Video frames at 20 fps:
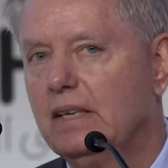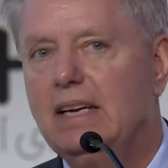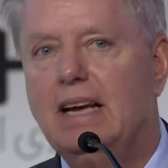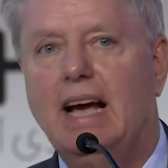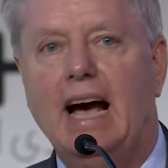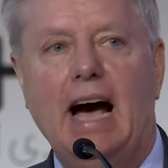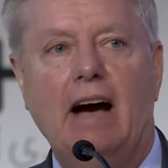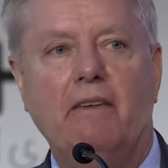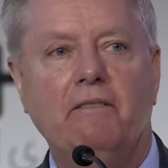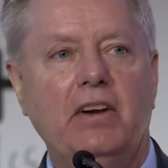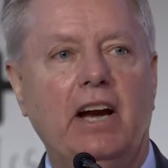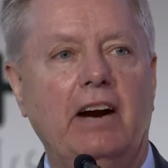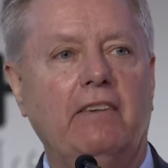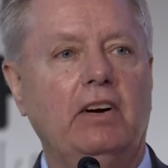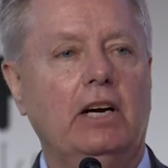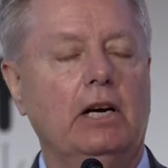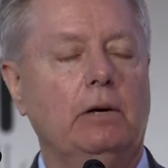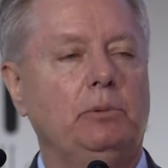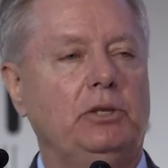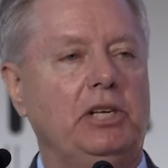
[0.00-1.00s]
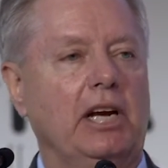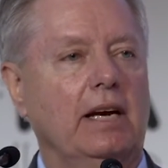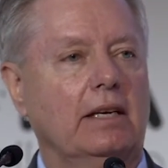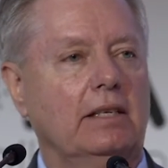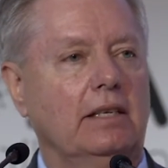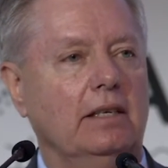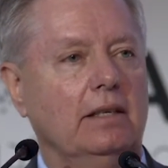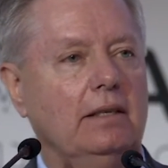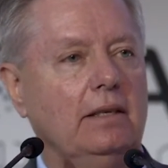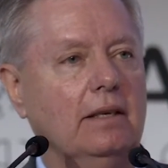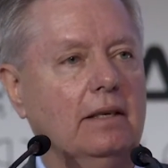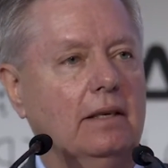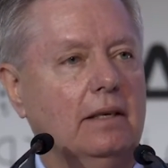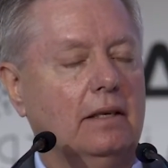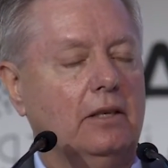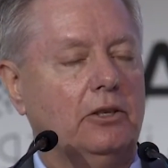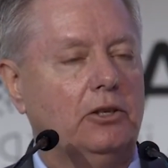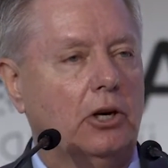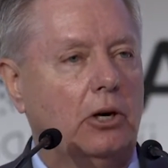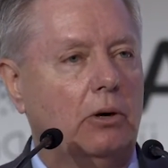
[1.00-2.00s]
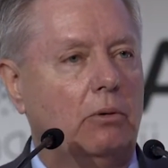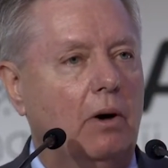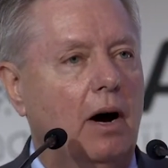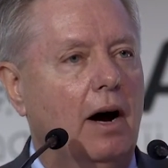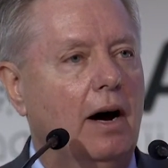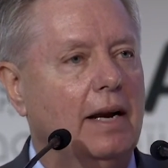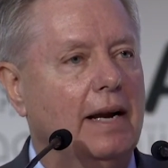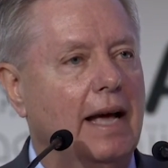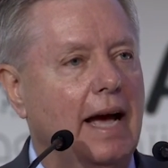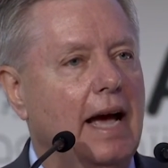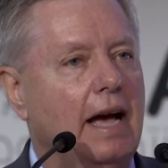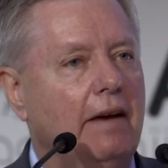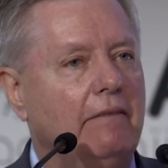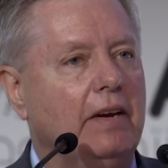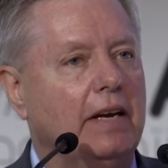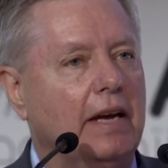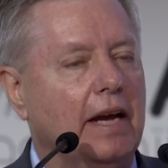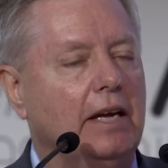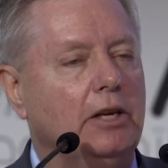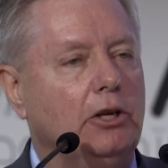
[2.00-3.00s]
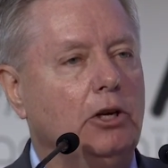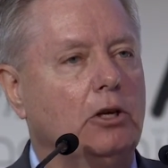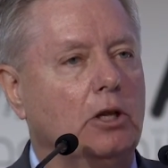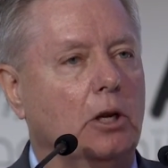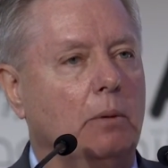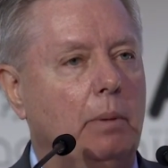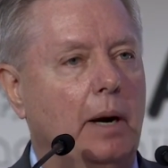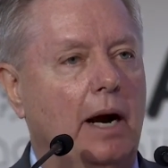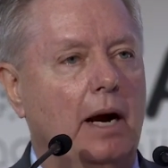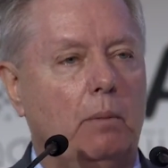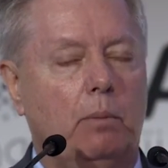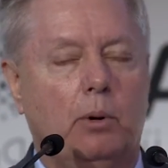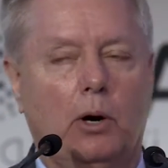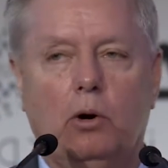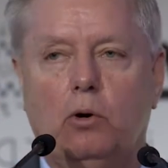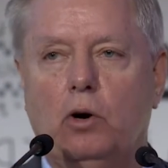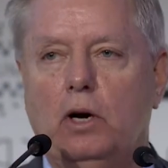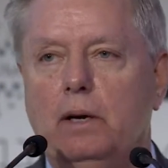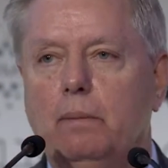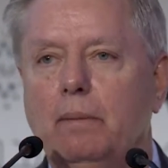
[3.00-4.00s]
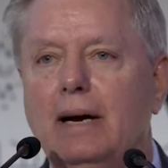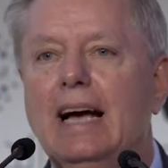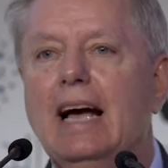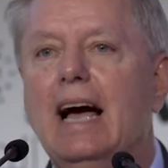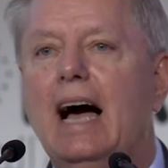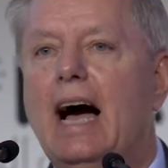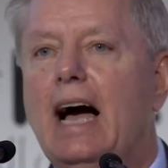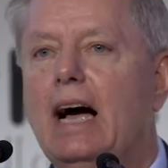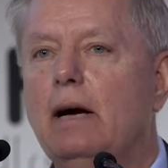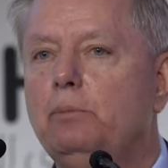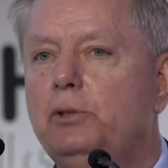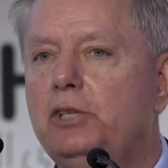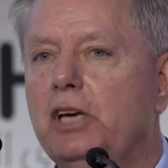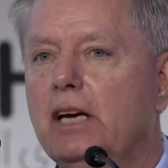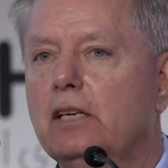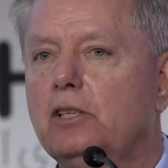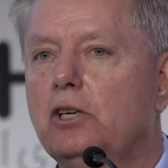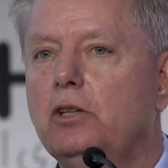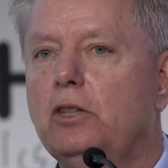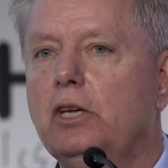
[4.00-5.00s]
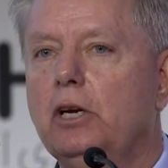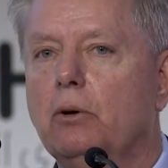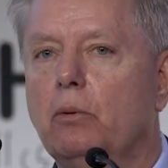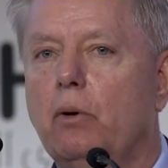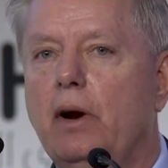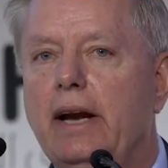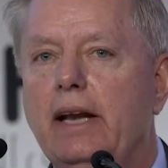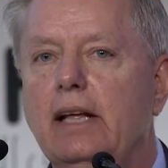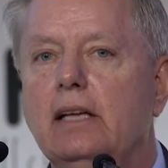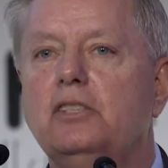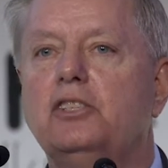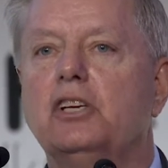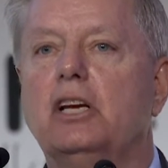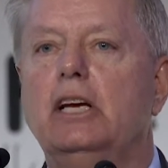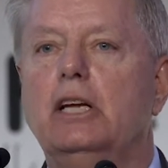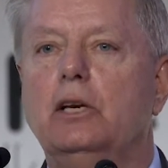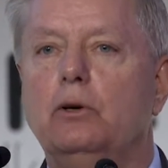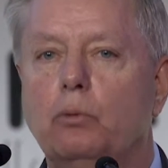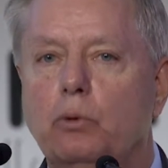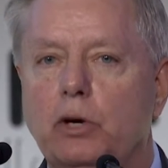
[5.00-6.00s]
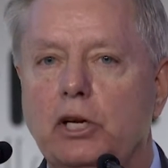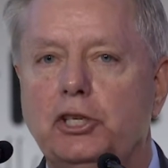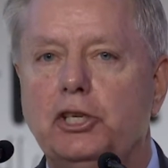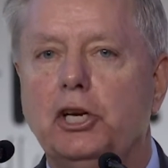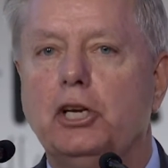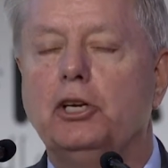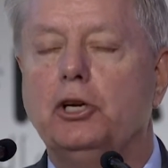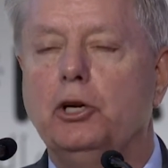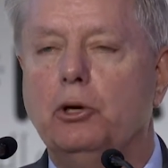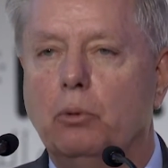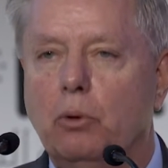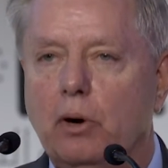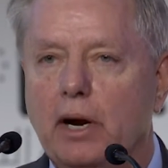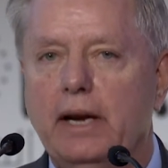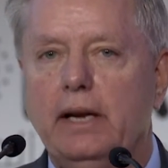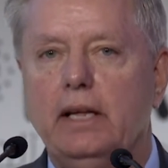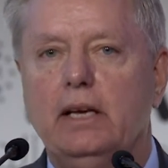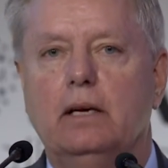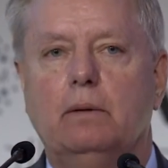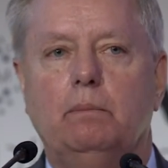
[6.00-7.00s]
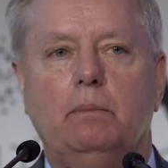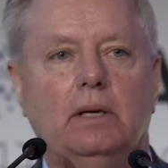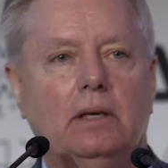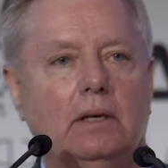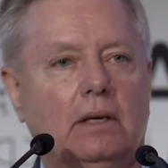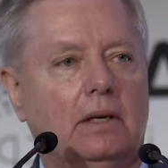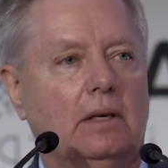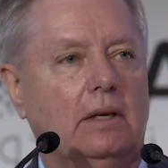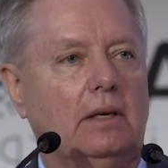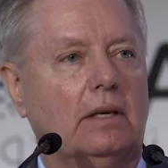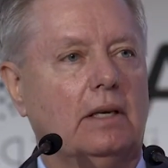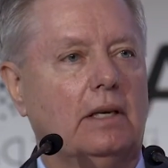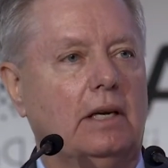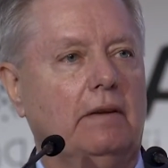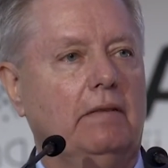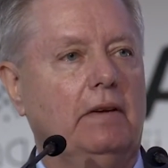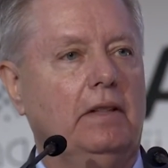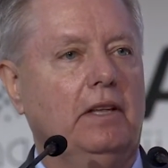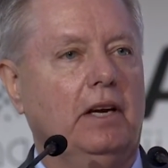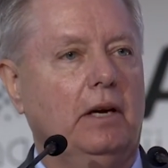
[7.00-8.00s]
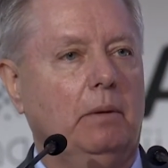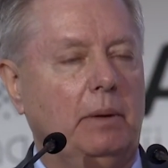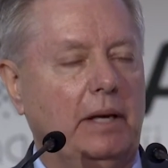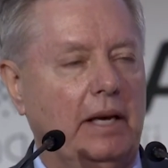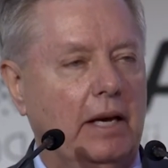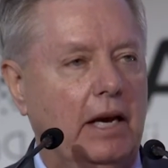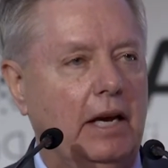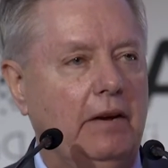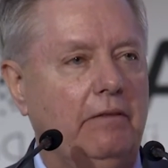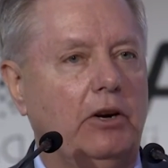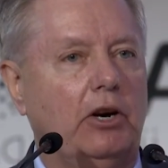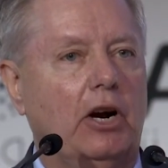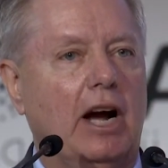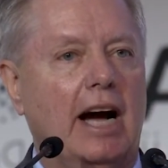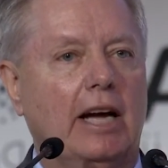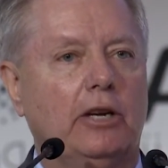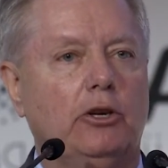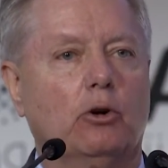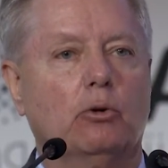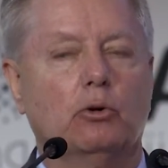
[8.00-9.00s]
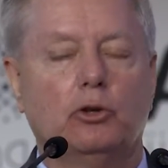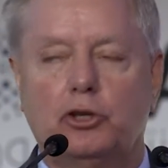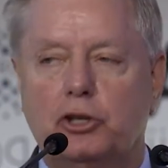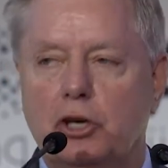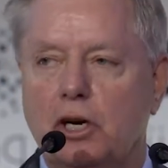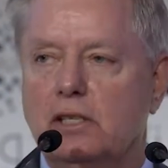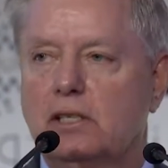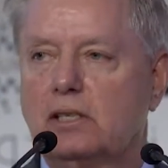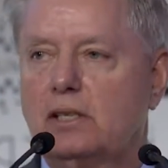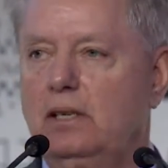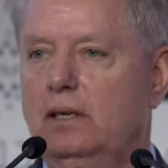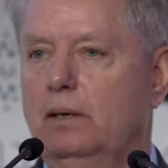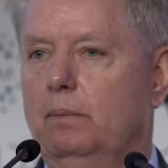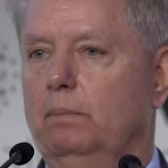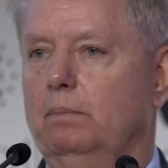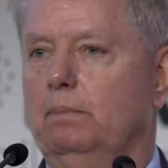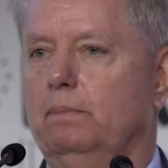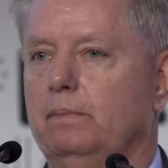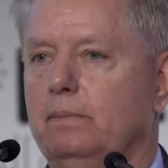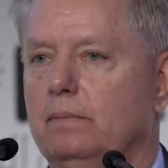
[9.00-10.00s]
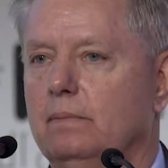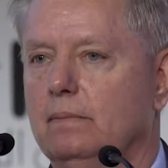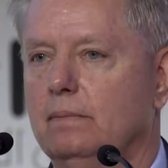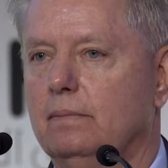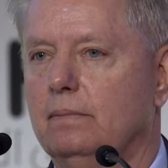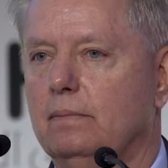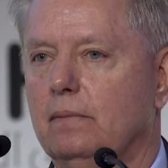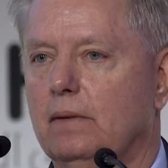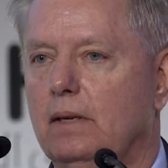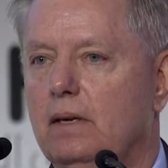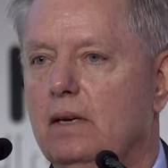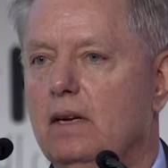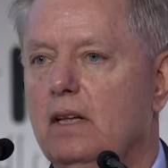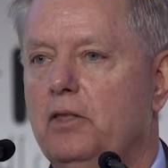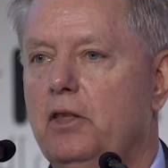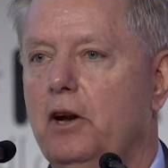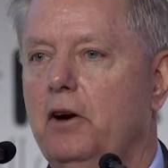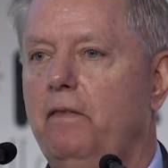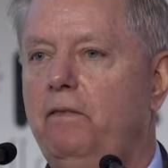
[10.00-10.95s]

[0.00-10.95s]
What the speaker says: I've never objected to Iran having a nuclear power program. I object to the Iranians enriching uranium given their behavior. I don't trust them. There are